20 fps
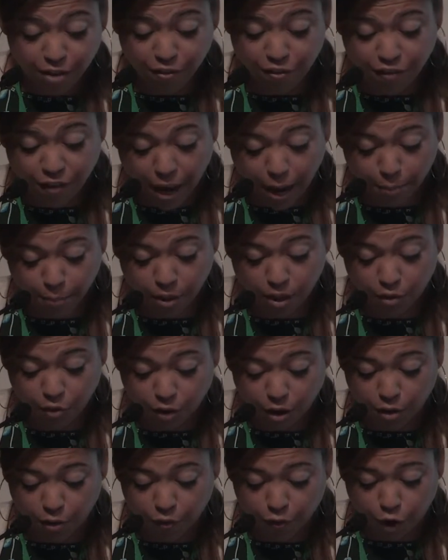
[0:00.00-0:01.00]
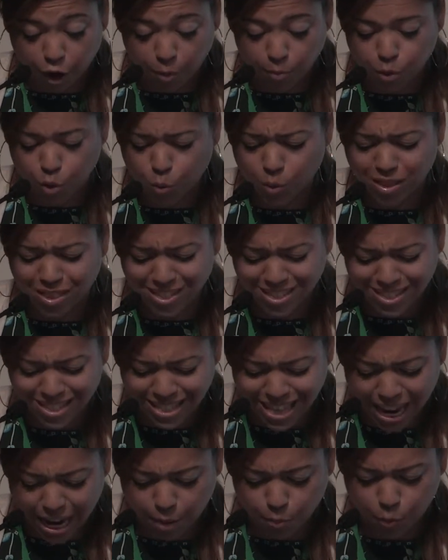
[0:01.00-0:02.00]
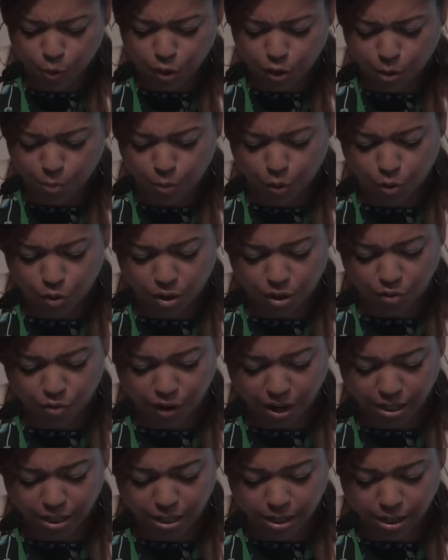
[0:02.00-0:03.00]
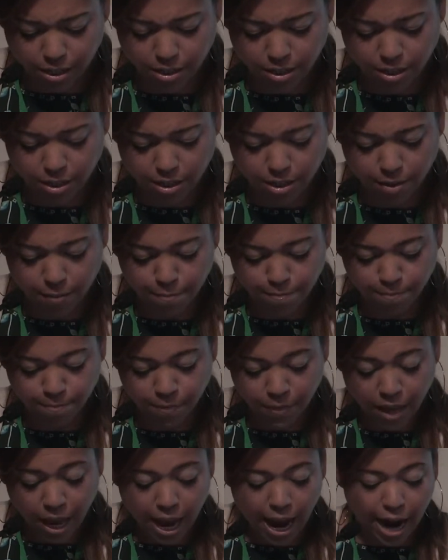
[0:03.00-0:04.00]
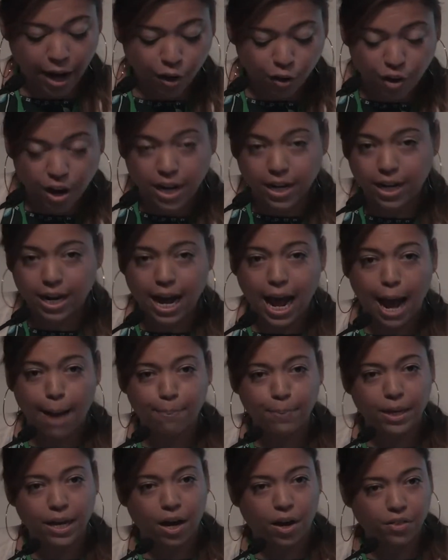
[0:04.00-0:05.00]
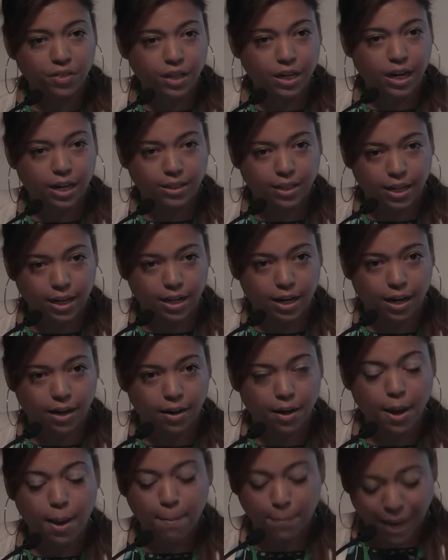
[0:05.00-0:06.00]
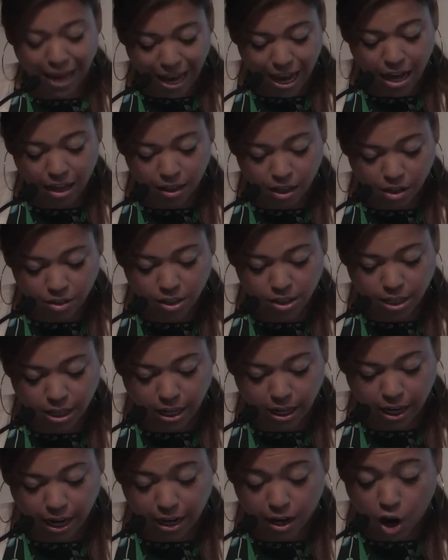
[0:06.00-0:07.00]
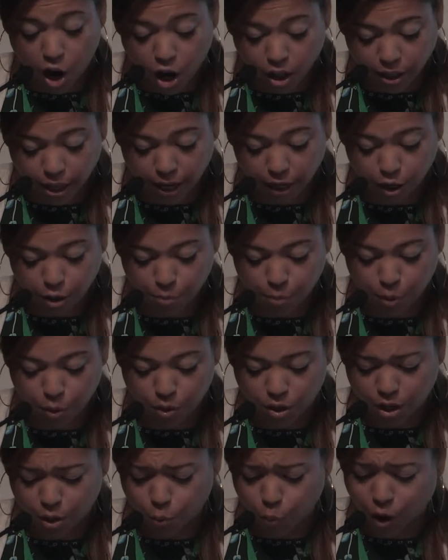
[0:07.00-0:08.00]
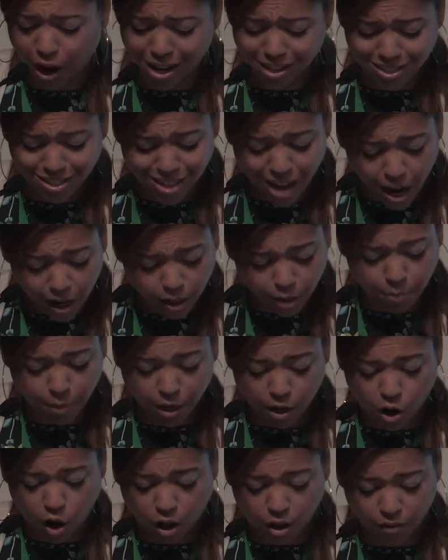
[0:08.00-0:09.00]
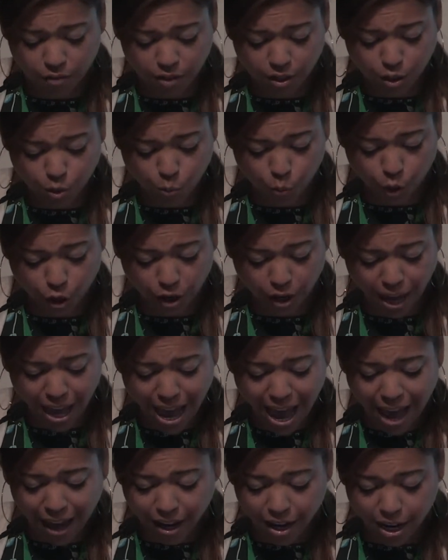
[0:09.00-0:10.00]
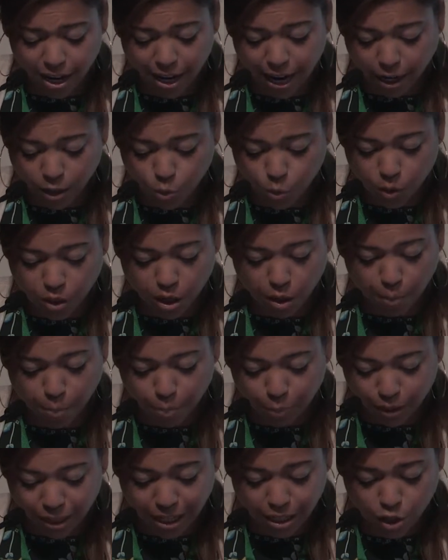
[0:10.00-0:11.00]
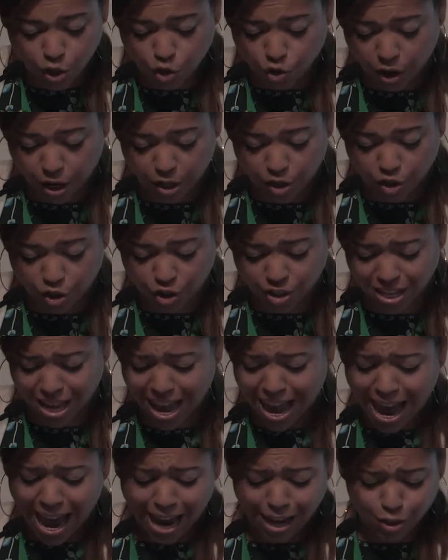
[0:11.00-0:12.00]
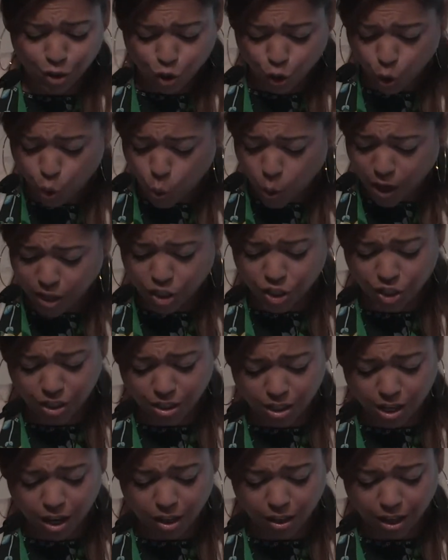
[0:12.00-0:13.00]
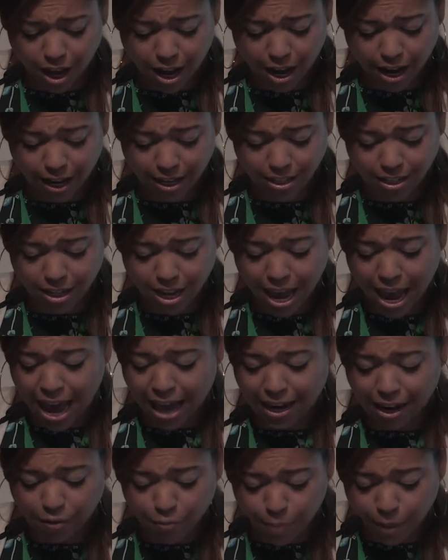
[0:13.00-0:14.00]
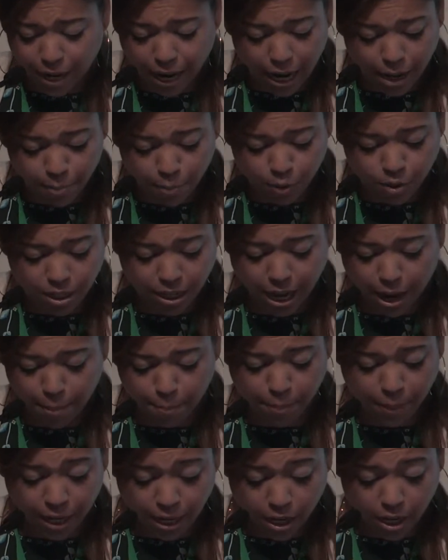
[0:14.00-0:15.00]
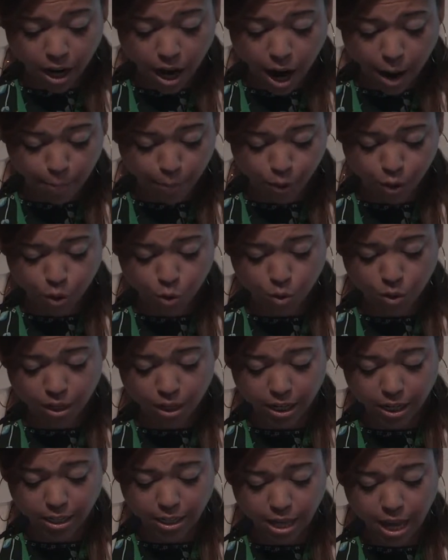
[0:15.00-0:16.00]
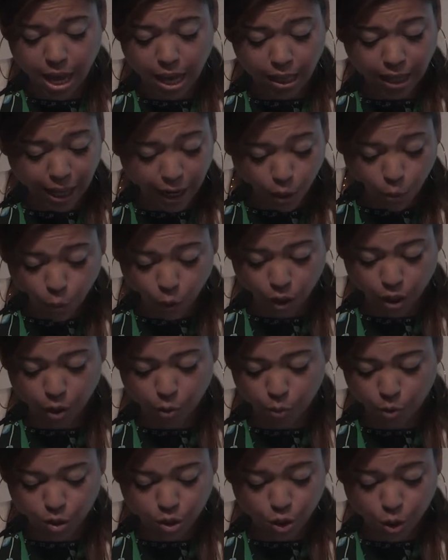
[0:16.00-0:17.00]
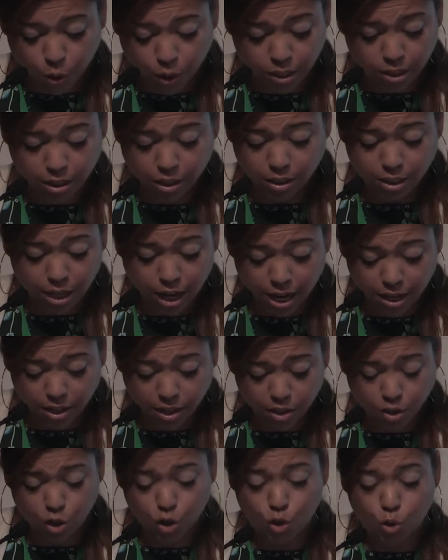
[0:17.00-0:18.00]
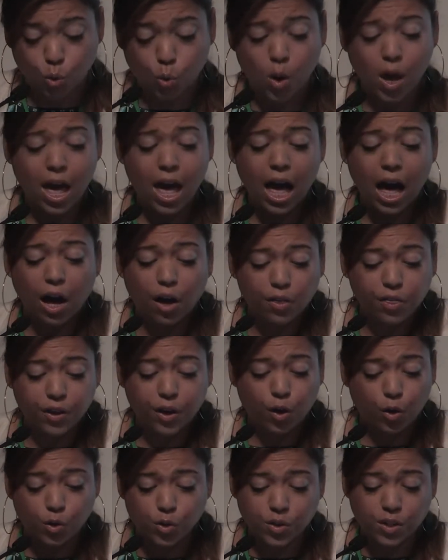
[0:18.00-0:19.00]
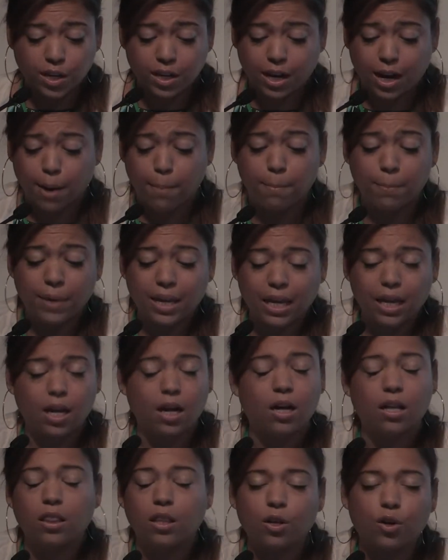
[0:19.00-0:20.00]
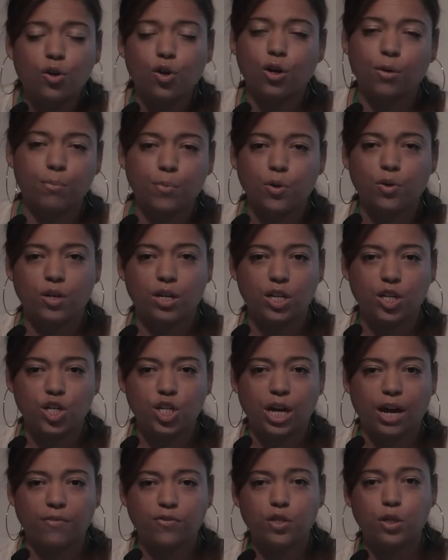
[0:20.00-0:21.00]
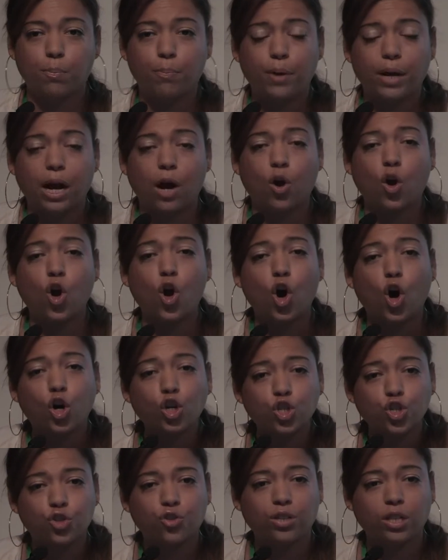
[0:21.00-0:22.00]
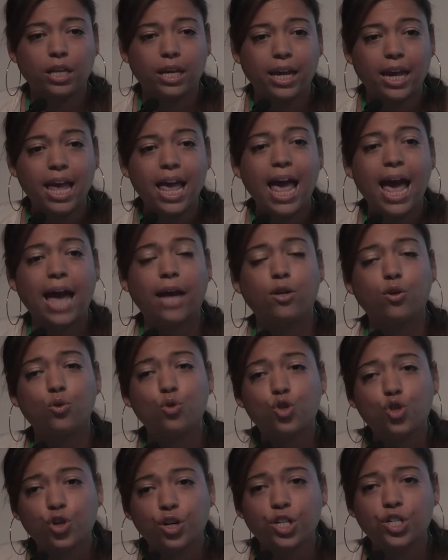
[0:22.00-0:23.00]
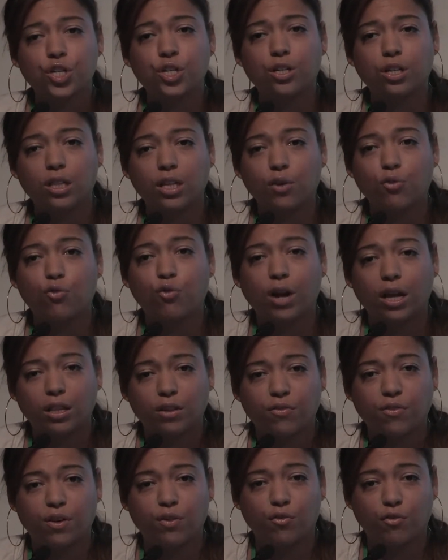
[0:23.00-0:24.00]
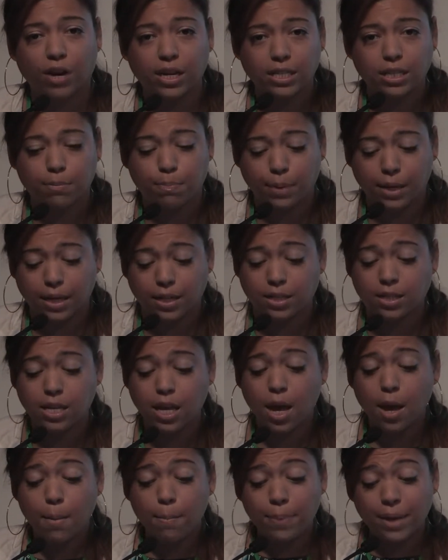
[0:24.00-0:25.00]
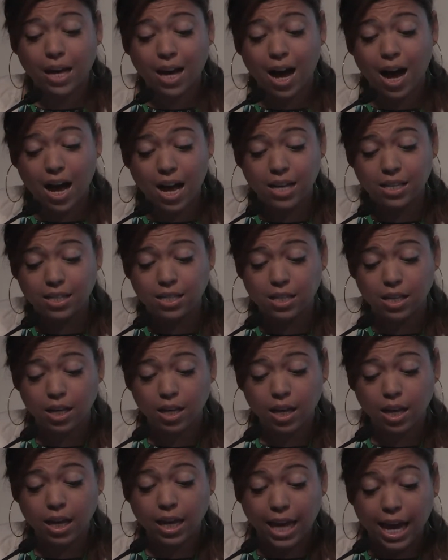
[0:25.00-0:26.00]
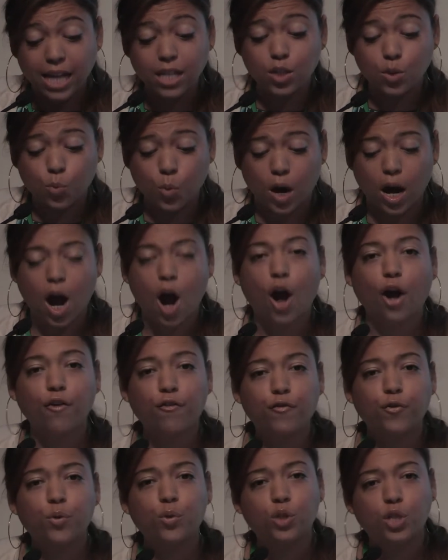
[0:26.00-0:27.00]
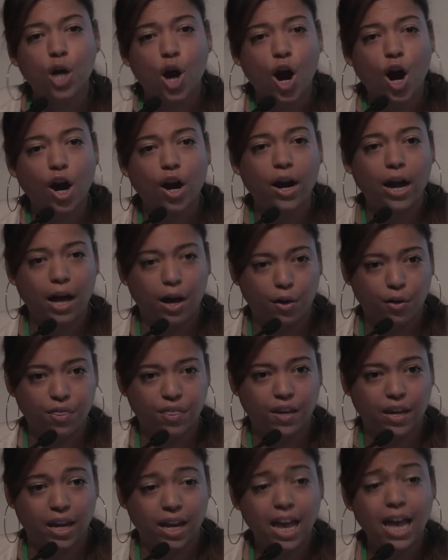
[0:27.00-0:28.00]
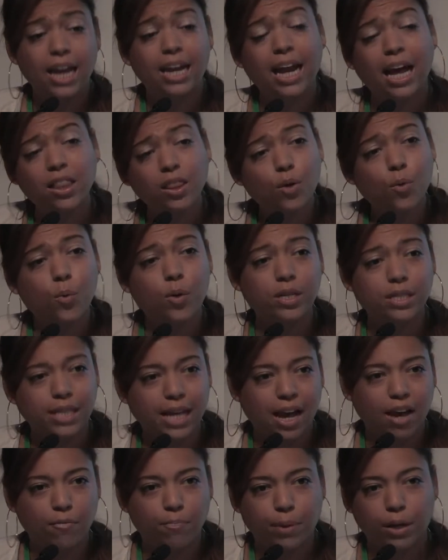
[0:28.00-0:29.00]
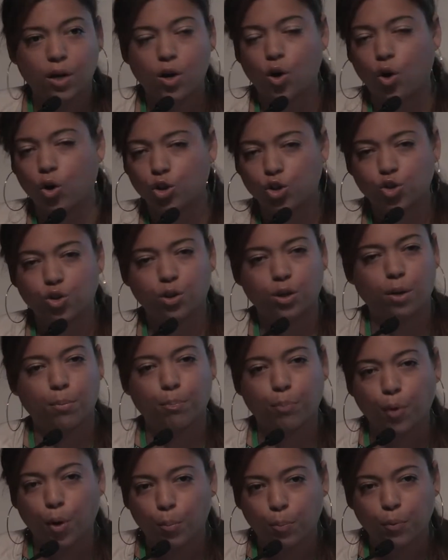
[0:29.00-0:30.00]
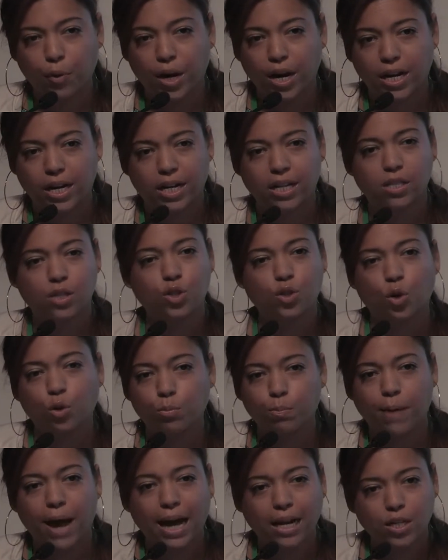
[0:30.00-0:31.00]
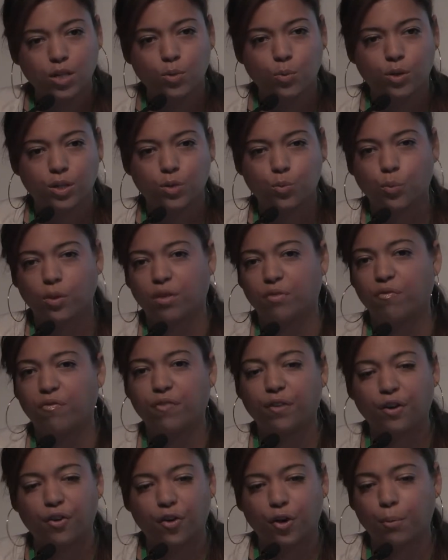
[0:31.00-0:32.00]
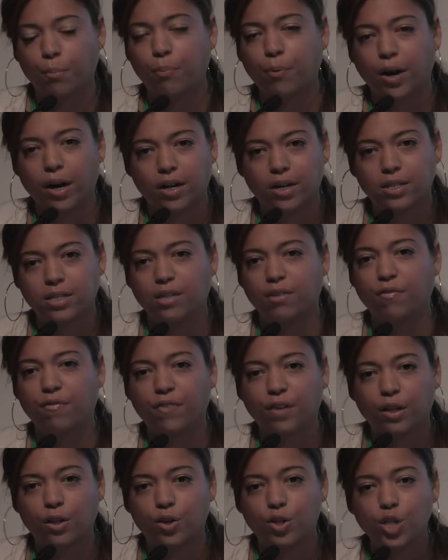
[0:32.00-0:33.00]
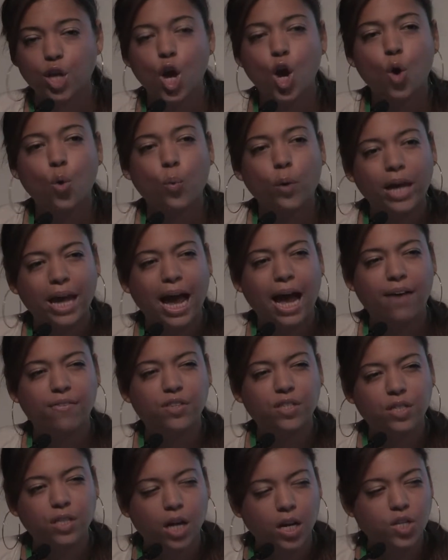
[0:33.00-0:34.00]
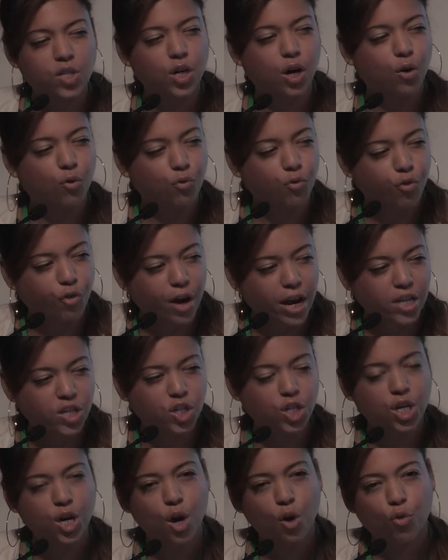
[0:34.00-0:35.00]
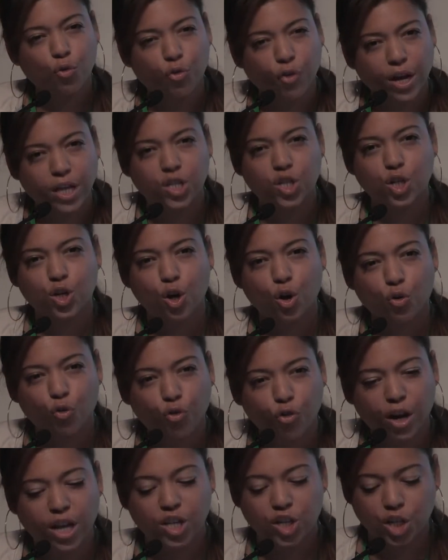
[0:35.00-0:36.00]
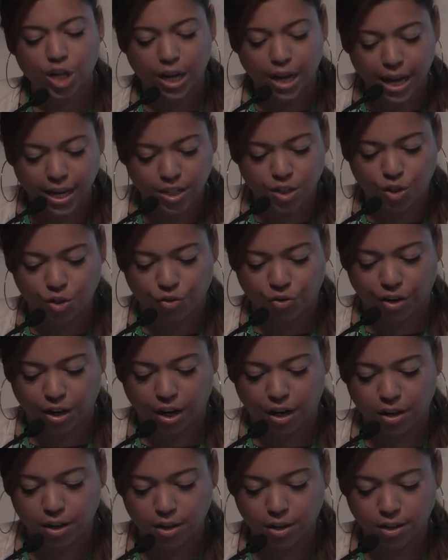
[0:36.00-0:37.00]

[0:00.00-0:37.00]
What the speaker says: and family-run farm doing the same with community residents. I created Happy Healthy Latina, my LLC, an online community where I document all of this work and connect with complete strangers, answer questions online, and I've been able to get media opportunities like working with Zoe Saldana to do Healthy Cocina, me, a little community chef, to put out culturally and nutritionally relevant recipes. Because guess what? Our foods are healthy, not the ones that have been culturally appropriated and sold back to us with inferior products and fillers. We have such a rich, rich, rich history.